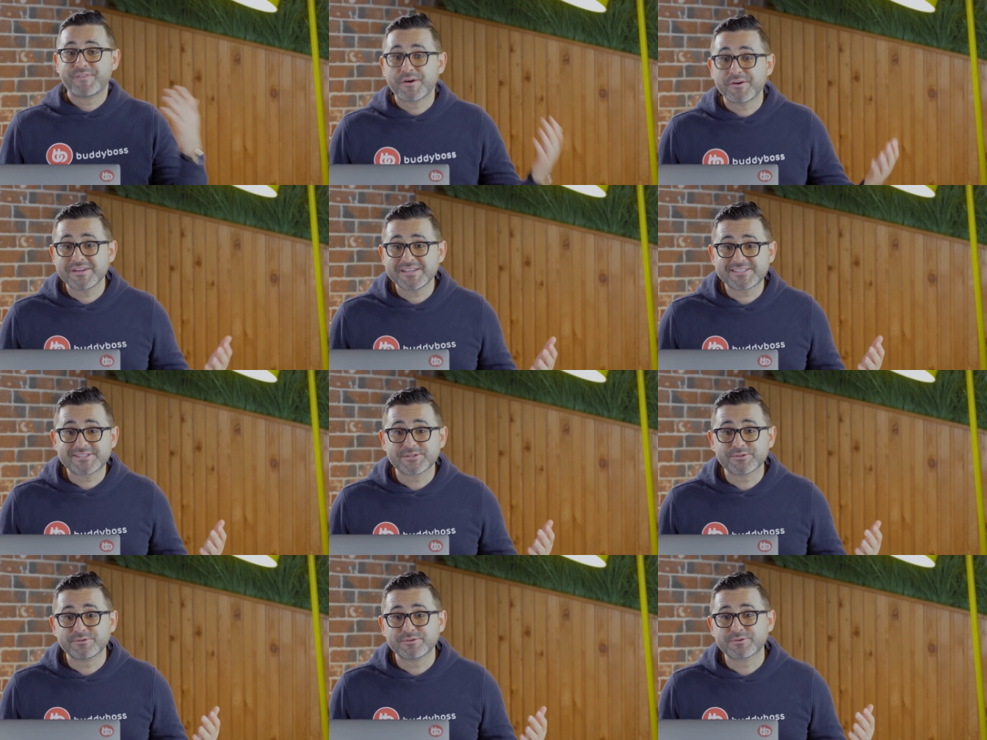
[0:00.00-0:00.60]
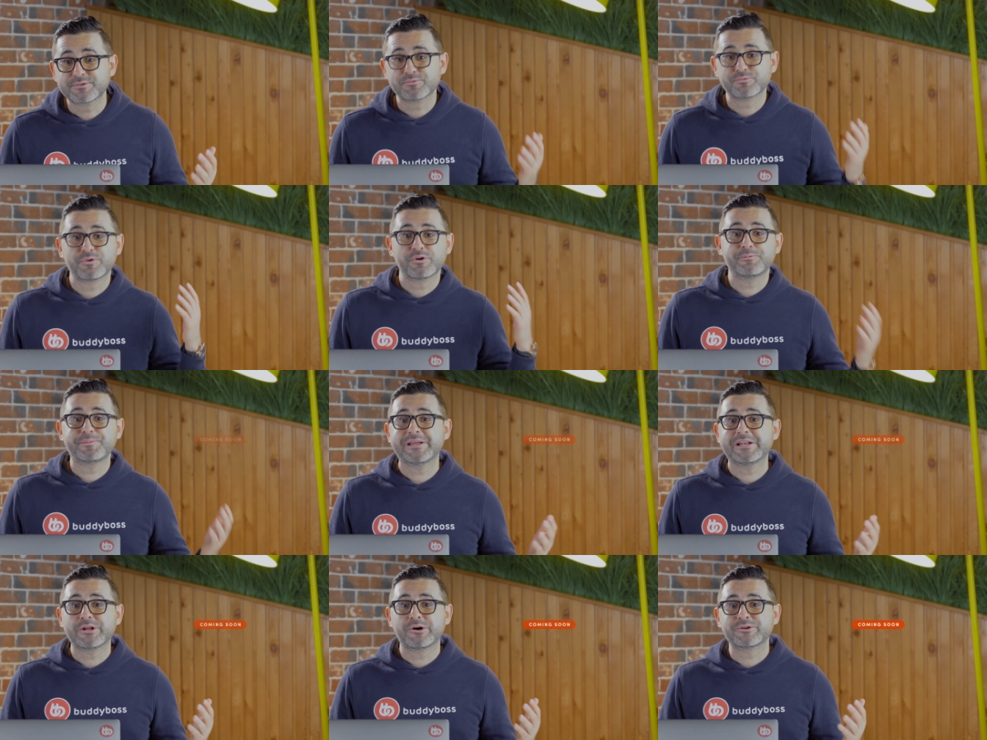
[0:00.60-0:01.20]
very soon,
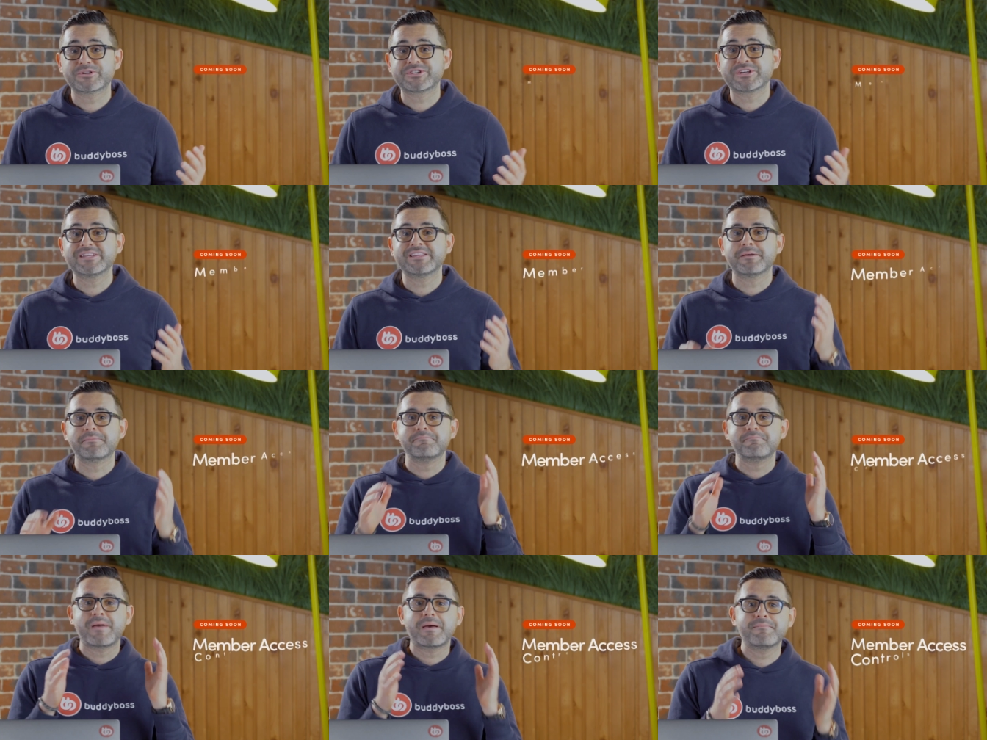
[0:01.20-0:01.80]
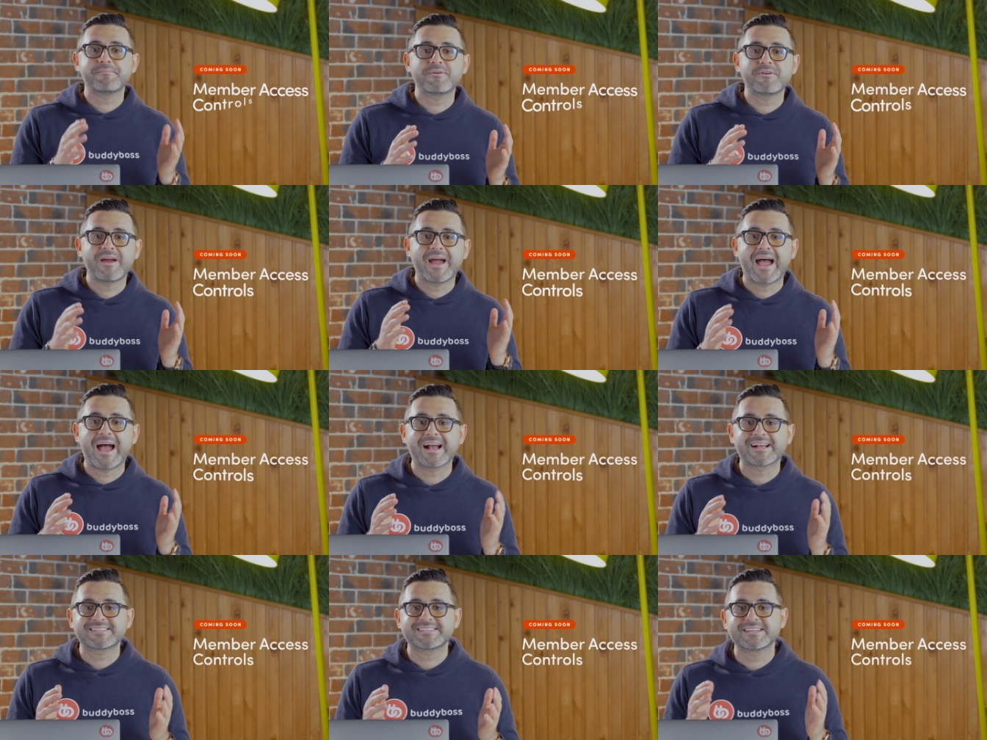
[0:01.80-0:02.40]
we'll be launching the Member
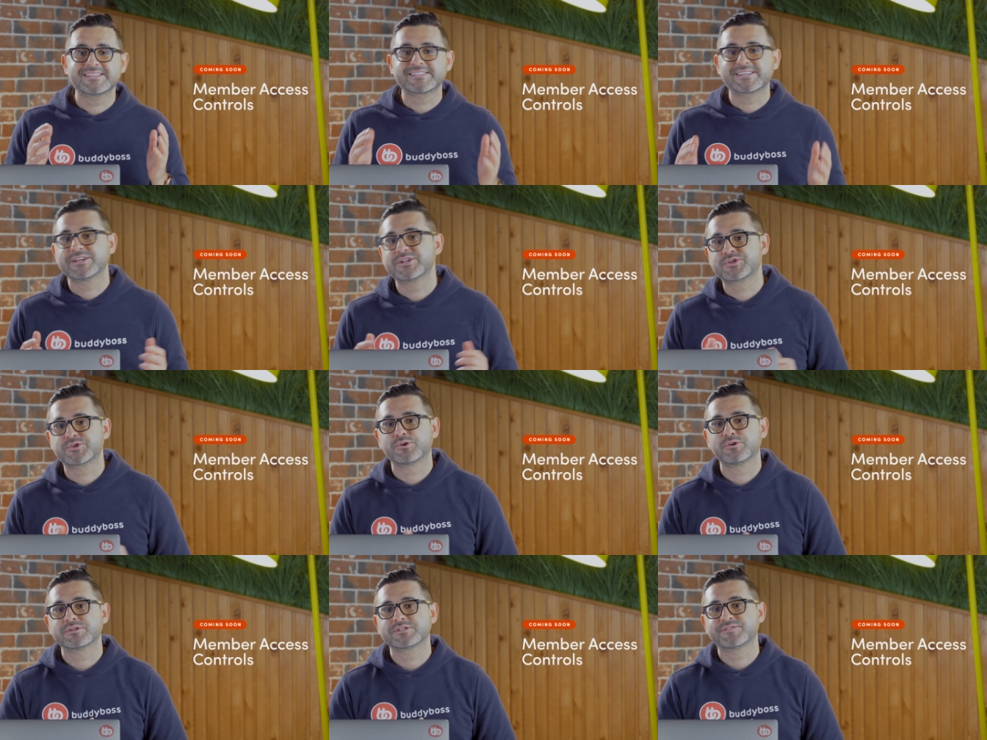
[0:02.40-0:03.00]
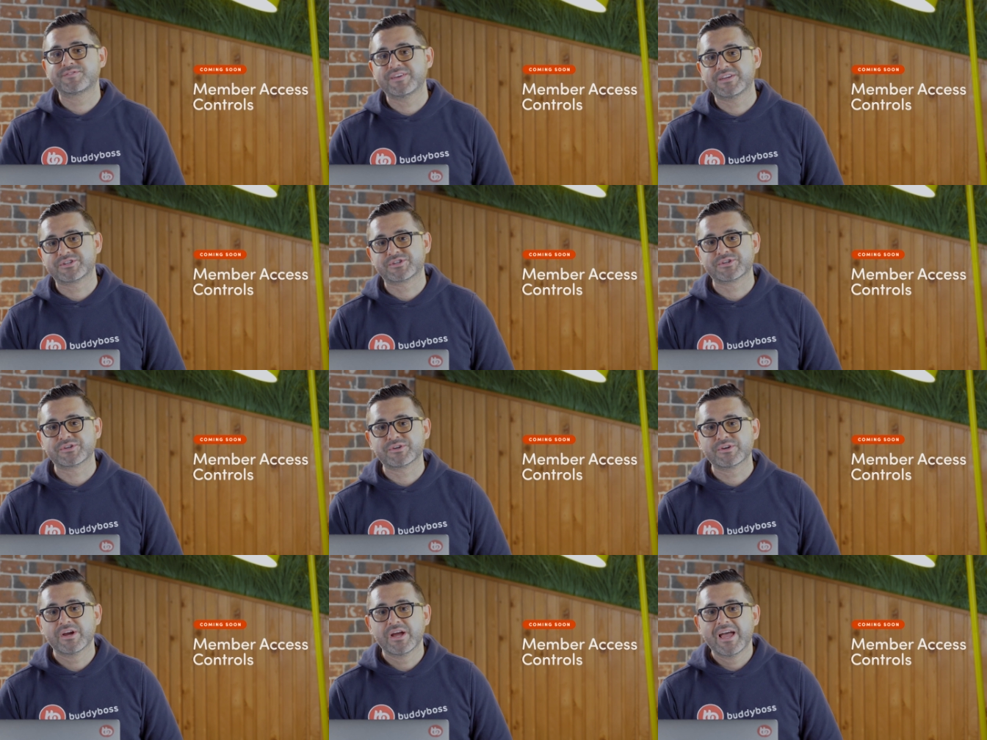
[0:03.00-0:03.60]
Access Controls
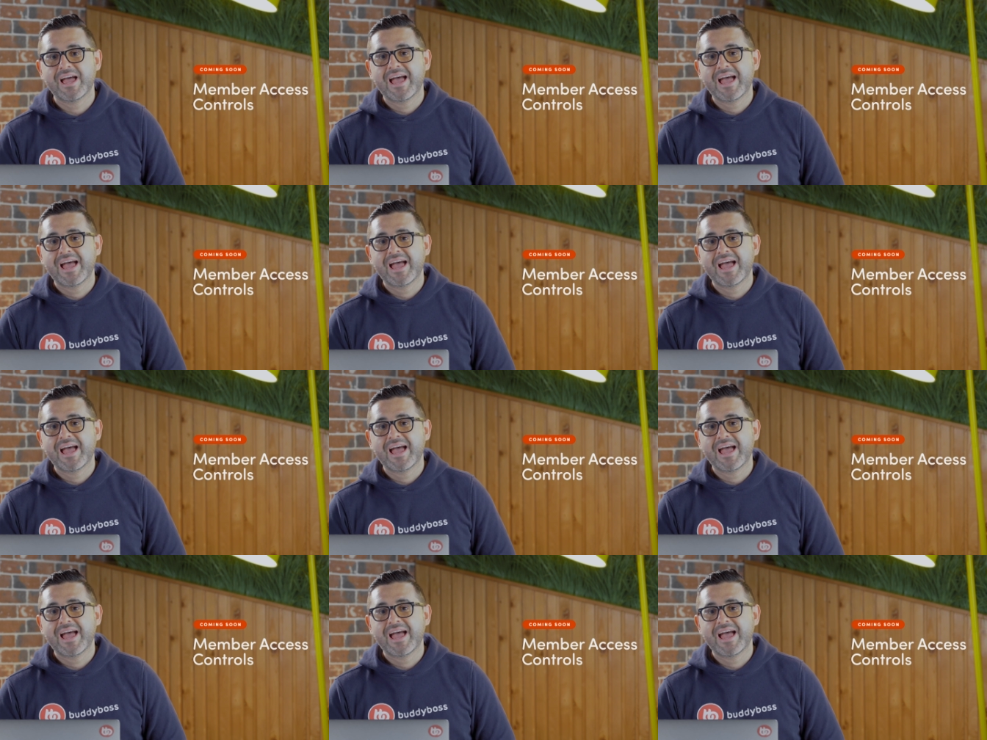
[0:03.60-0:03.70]
feature,